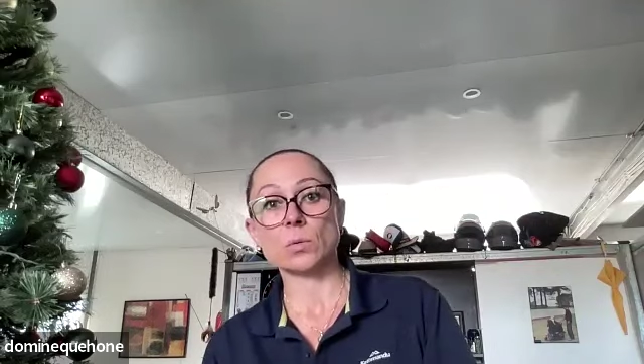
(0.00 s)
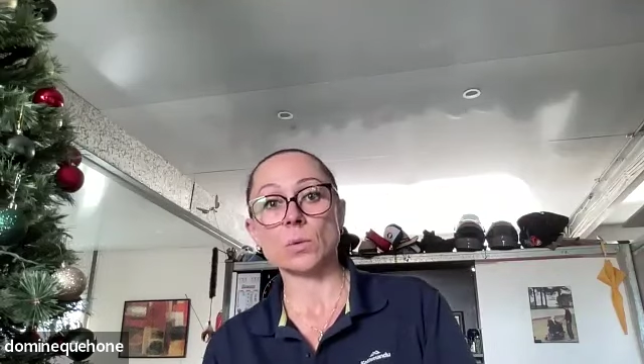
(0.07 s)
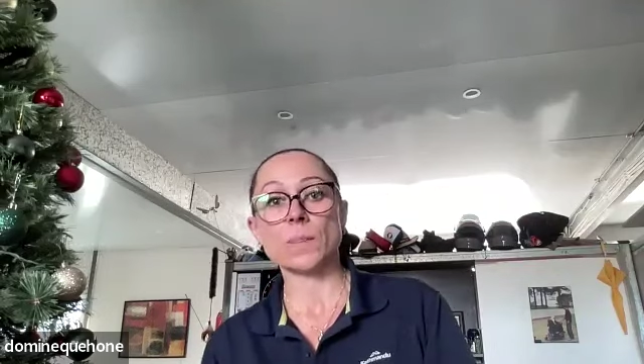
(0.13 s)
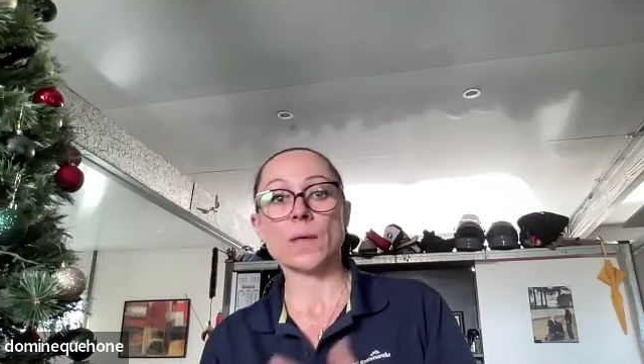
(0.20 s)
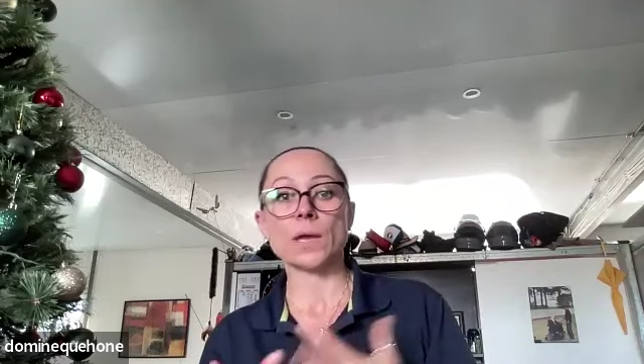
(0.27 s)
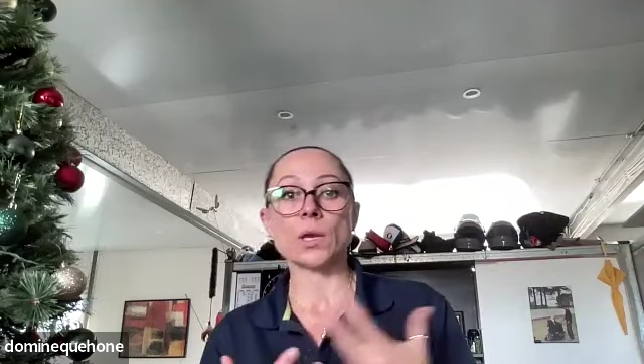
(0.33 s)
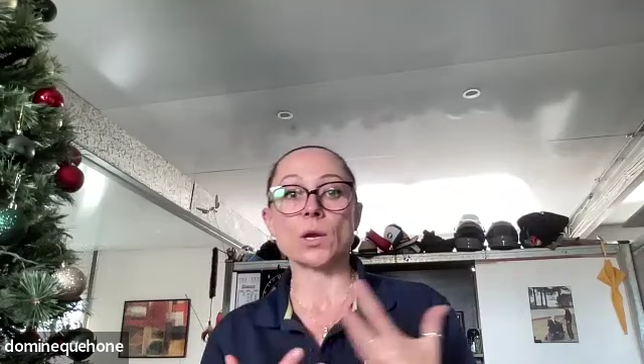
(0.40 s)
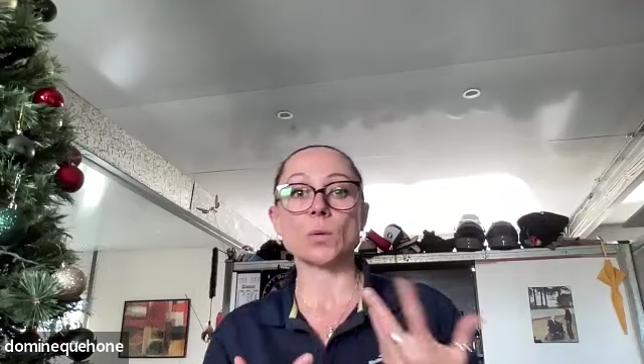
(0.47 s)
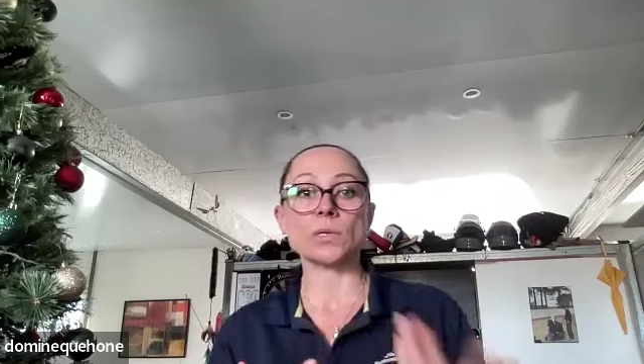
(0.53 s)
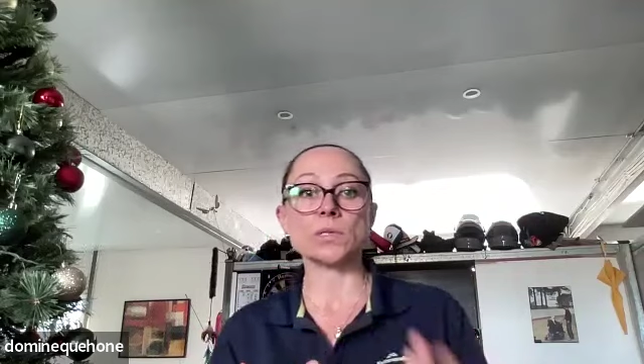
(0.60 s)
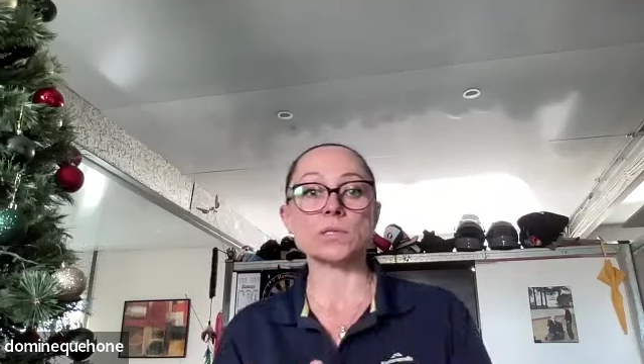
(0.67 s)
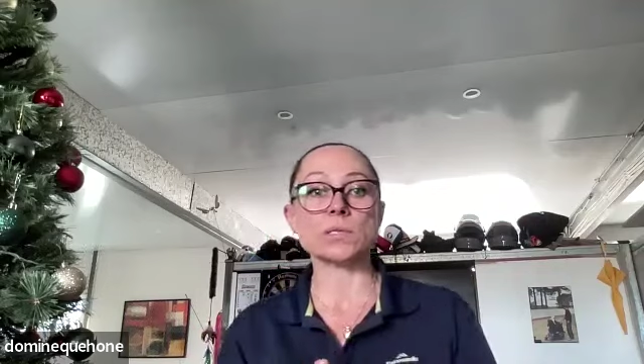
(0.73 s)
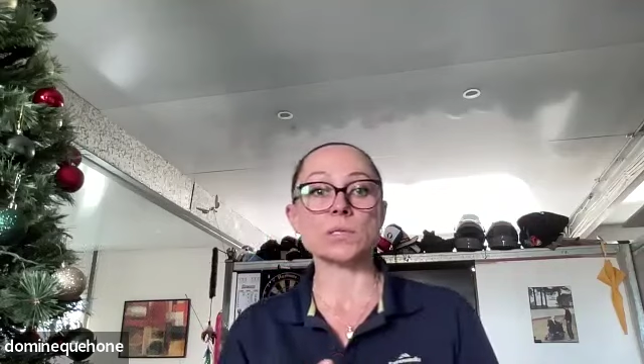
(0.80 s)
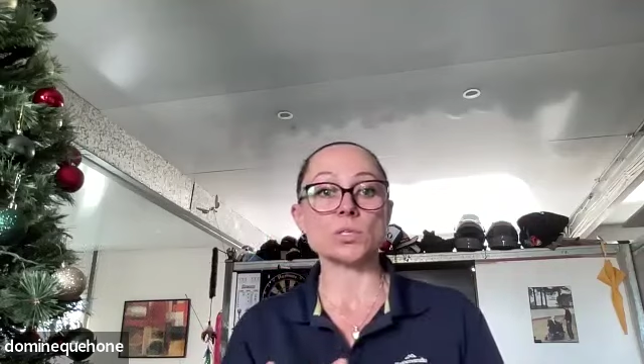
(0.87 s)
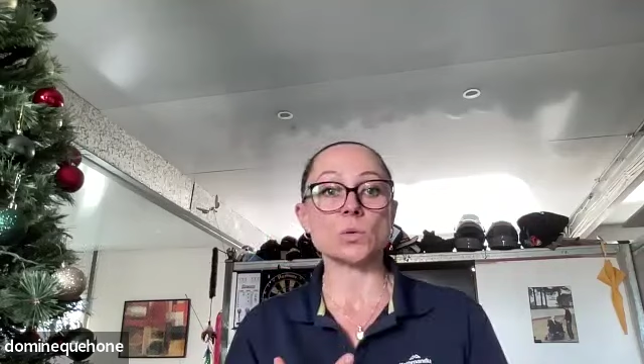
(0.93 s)
When they go
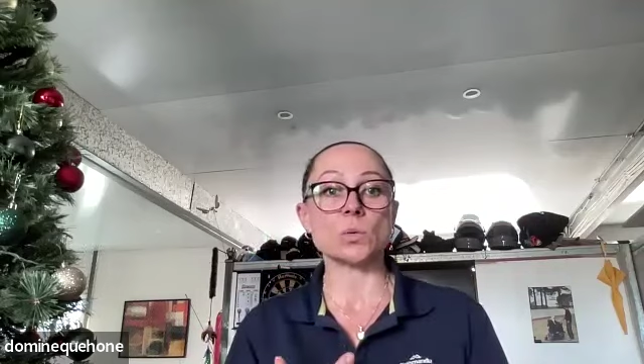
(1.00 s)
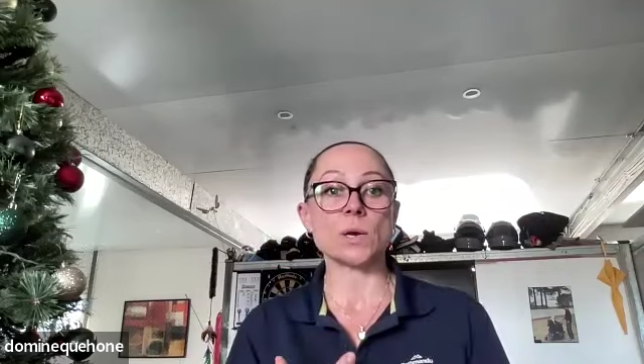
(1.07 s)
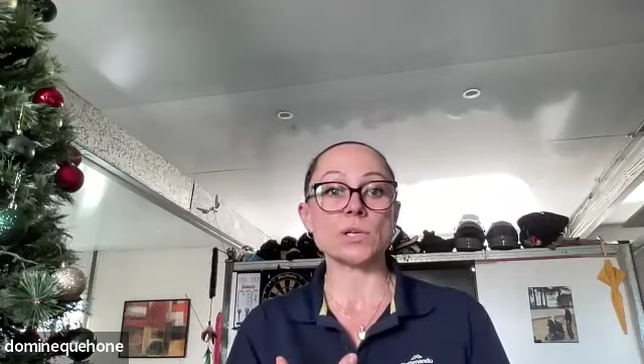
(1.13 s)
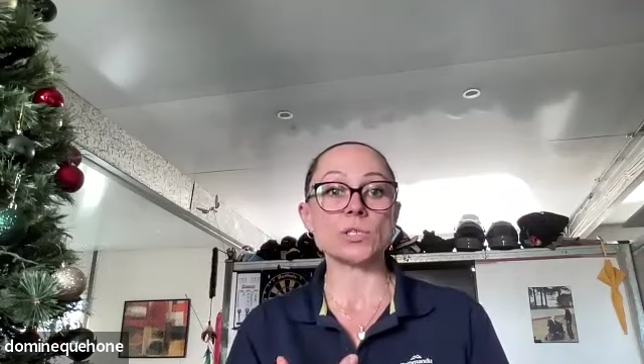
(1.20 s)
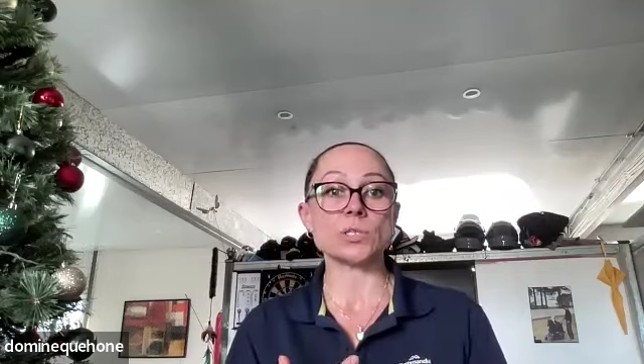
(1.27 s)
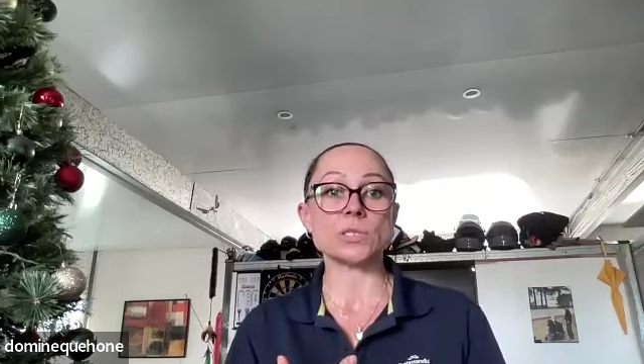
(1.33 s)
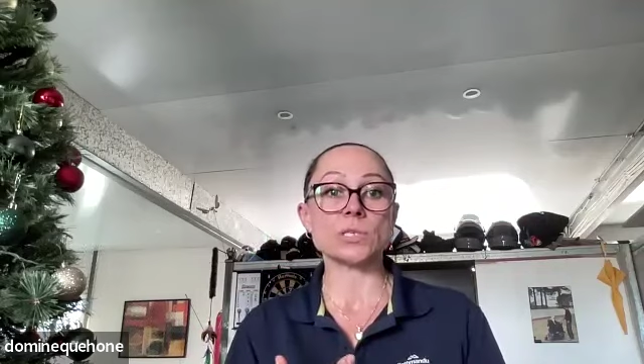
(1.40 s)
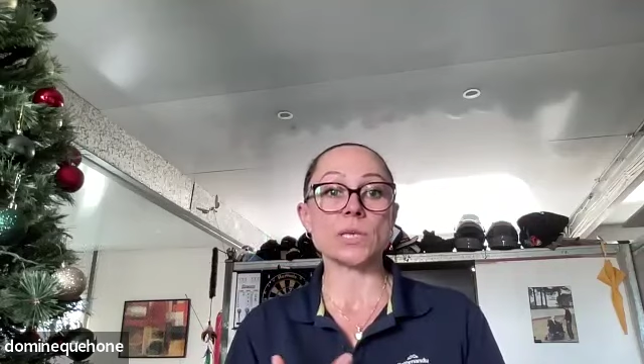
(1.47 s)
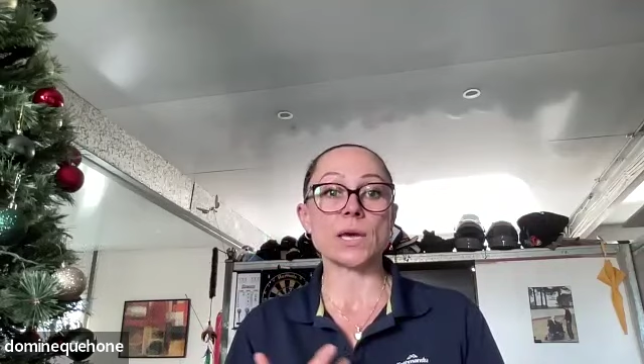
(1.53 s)
into situations,